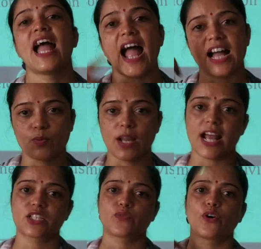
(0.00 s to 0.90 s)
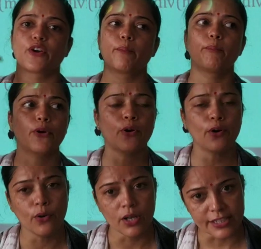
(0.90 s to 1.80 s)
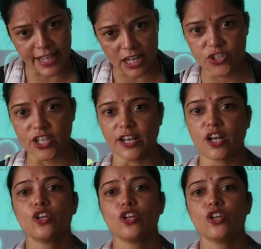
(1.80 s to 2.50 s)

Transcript: as well as for reproduction.